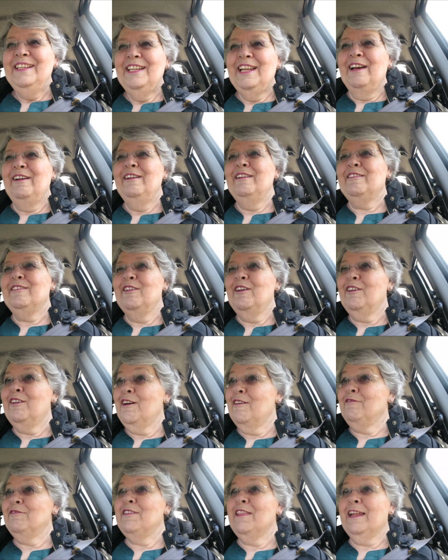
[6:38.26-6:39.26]
now, it's not
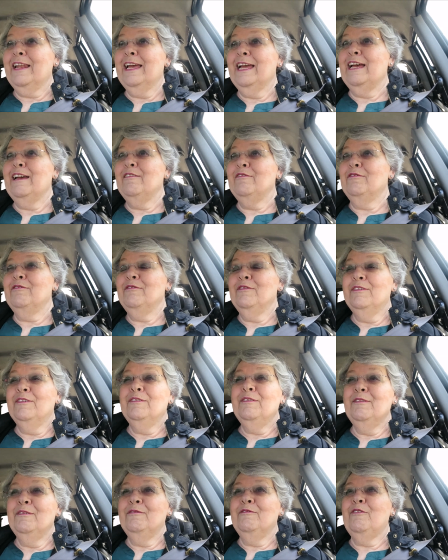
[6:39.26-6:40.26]
often that I have
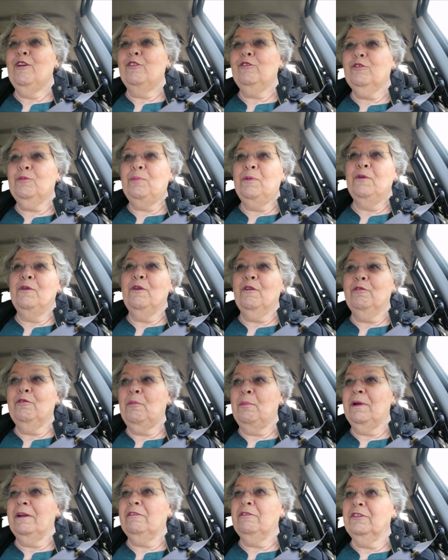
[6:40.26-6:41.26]
roast pork
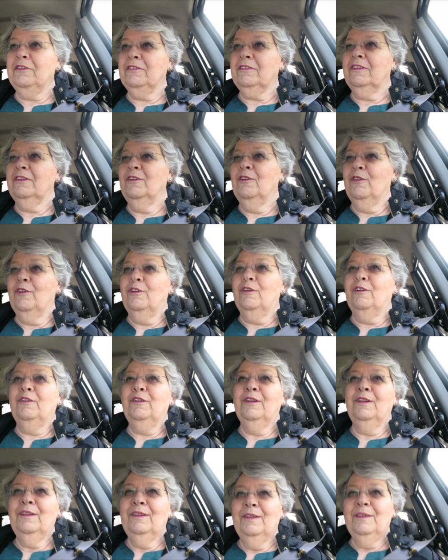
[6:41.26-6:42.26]
for breakfast, or
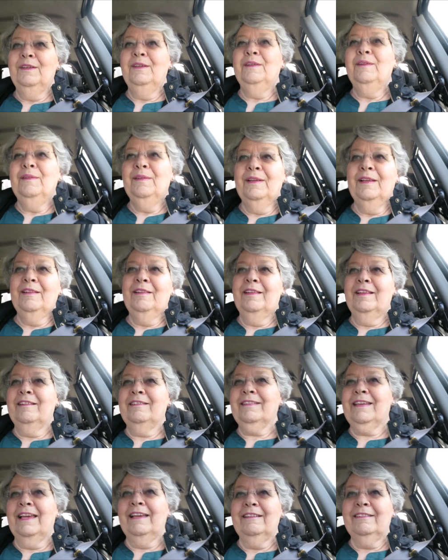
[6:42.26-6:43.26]
in
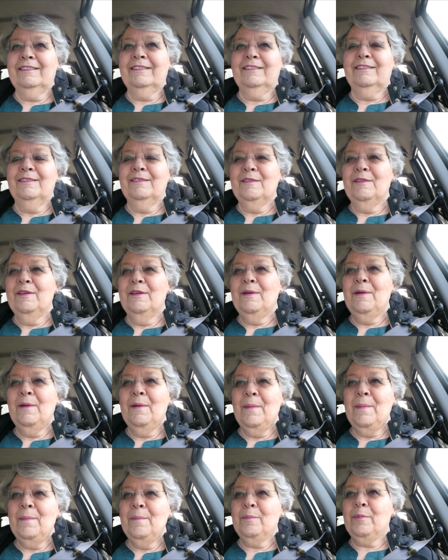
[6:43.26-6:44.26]
this case,
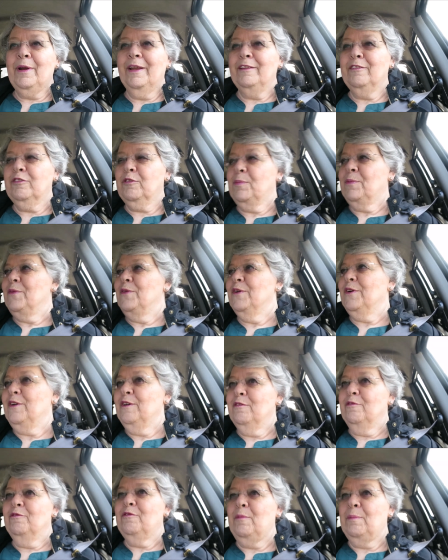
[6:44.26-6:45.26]
braised pork
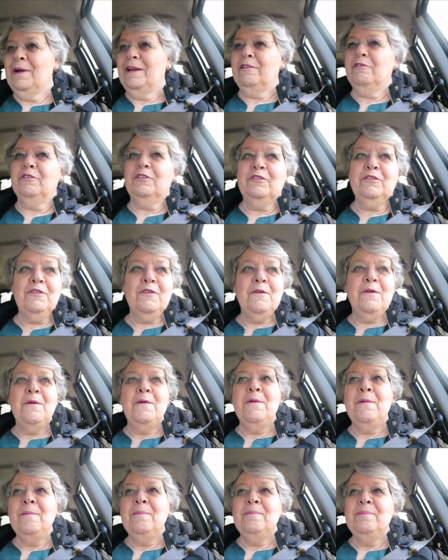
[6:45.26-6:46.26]
for breakfast.
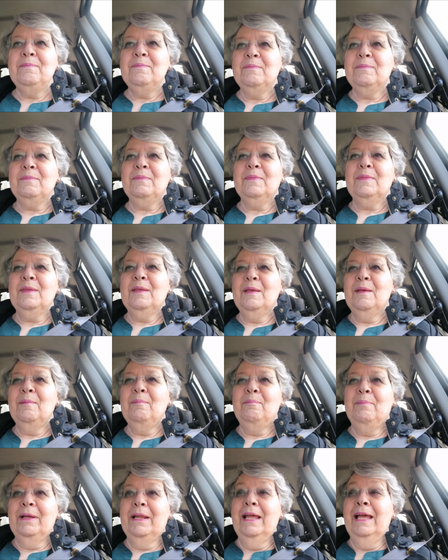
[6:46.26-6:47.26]

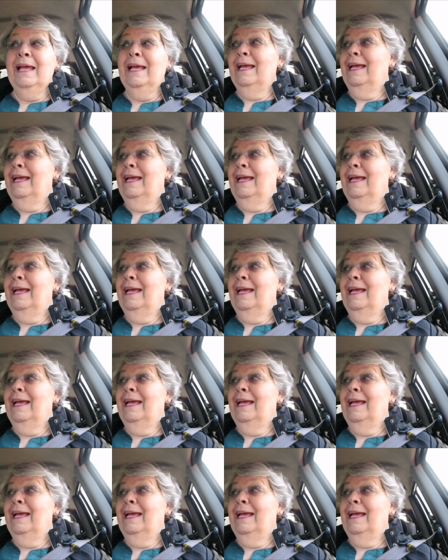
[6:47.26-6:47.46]
But